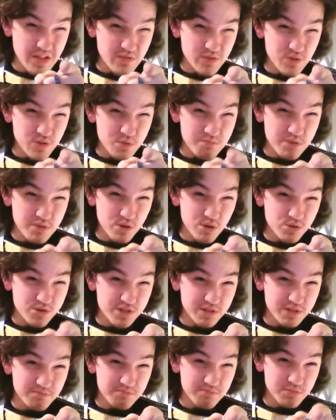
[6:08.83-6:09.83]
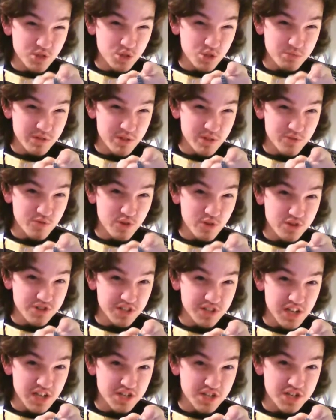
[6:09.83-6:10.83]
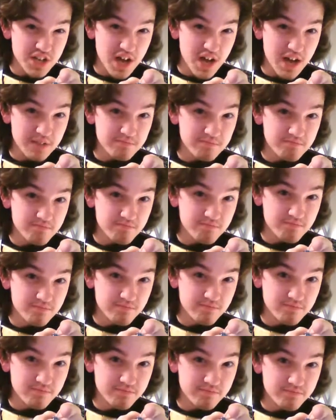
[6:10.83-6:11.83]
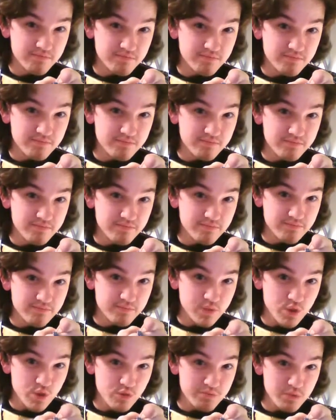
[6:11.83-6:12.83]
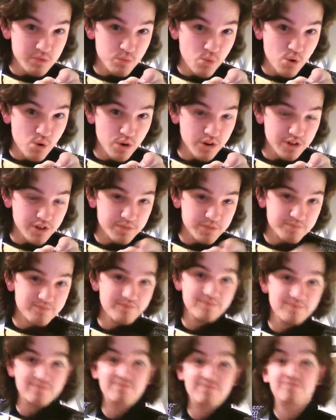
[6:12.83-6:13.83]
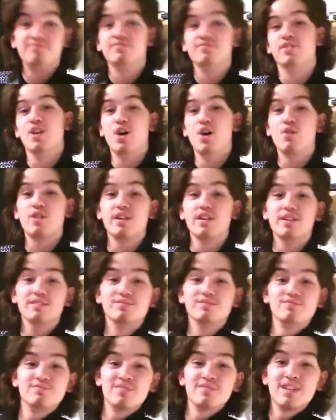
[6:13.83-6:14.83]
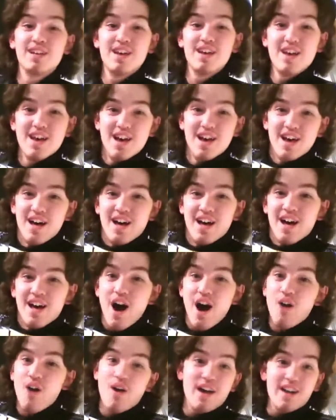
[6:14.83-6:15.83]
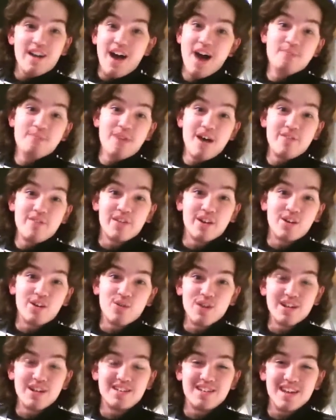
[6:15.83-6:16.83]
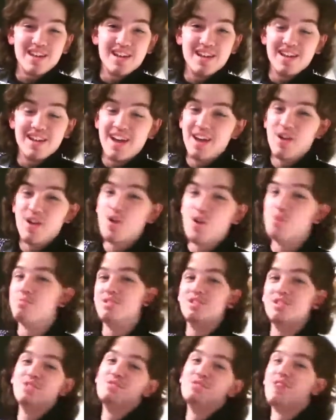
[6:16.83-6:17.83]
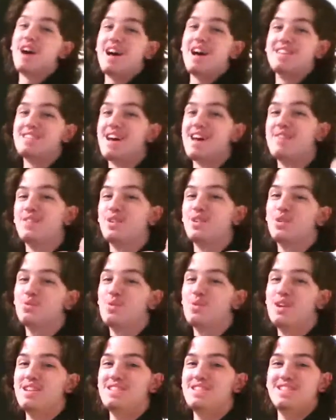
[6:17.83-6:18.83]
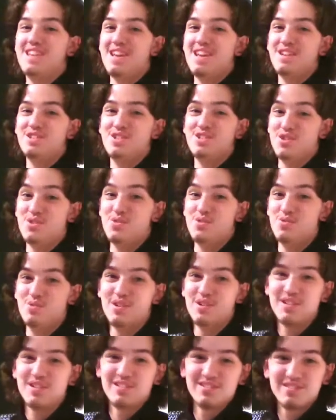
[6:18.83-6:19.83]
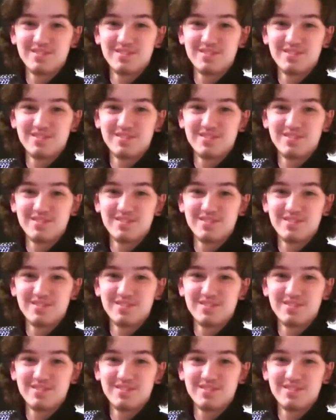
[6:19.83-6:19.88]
If you post it, you'll be the first to get shot. You have been warned. Okay. Alright, I'm having a great day, and I hope you guys have a great day too.